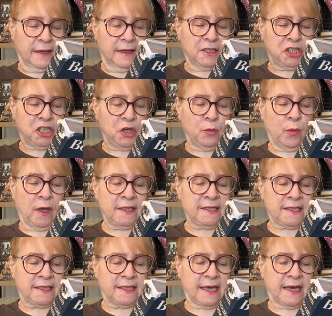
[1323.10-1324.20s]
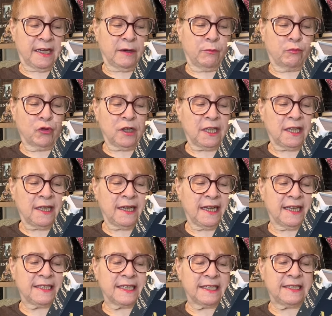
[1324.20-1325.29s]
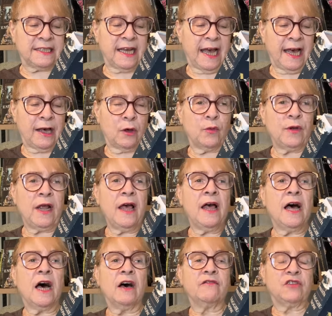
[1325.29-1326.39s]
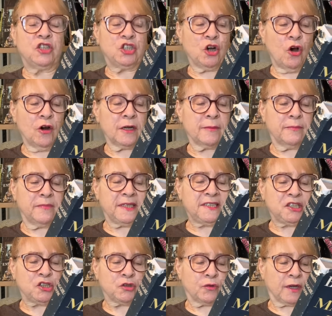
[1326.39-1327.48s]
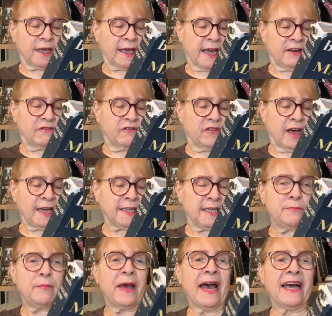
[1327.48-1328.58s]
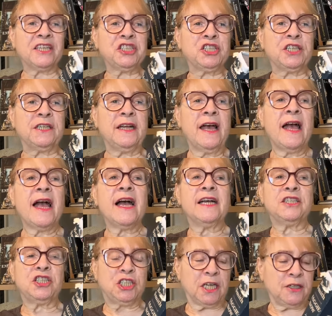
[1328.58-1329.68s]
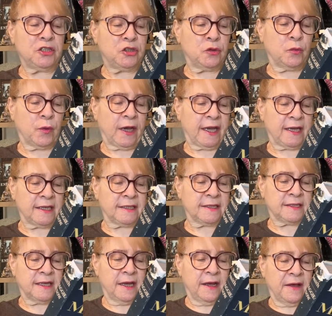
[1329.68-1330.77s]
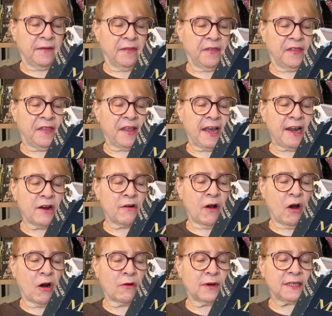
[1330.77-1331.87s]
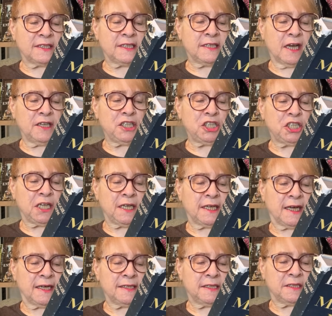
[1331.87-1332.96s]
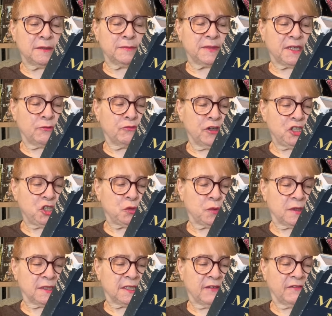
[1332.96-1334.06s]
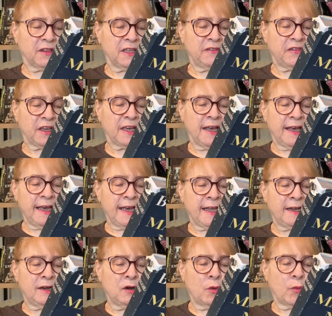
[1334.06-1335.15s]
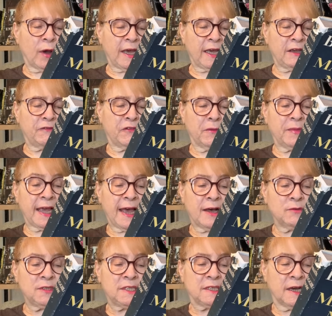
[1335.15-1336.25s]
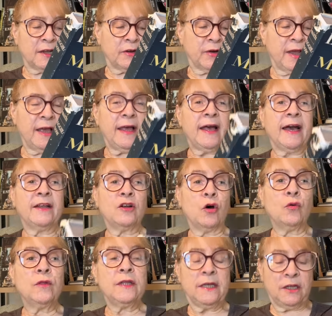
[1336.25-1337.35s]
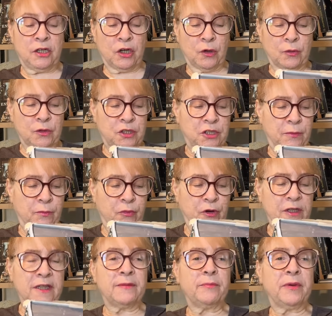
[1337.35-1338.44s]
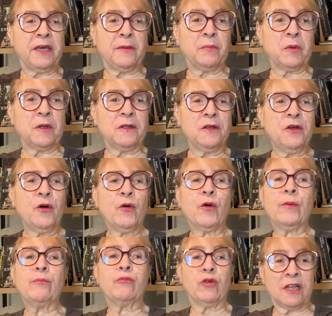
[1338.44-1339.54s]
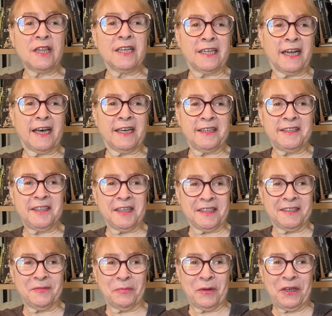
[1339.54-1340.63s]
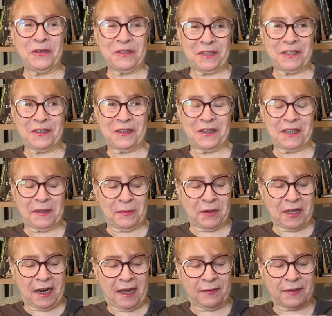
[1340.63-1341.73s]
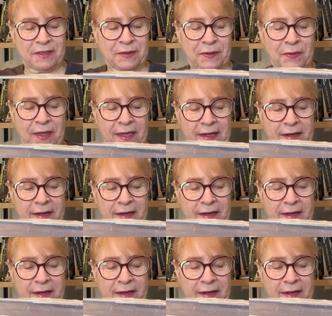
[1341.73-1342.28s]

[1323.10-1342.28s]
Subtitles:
she once said, "Brooklyn is a town of dark mystery and violent passion and gentle ways. There are astonishing customs and rituals of living hidden away from the outsider and only known to Brooklyn people, or Brooklynites, as we used to call them when I was growing